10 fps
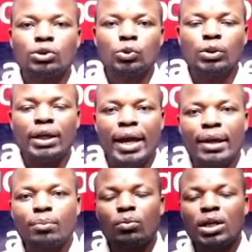to
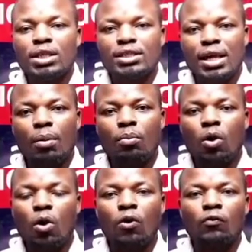name some
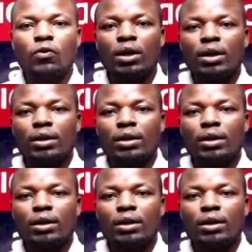of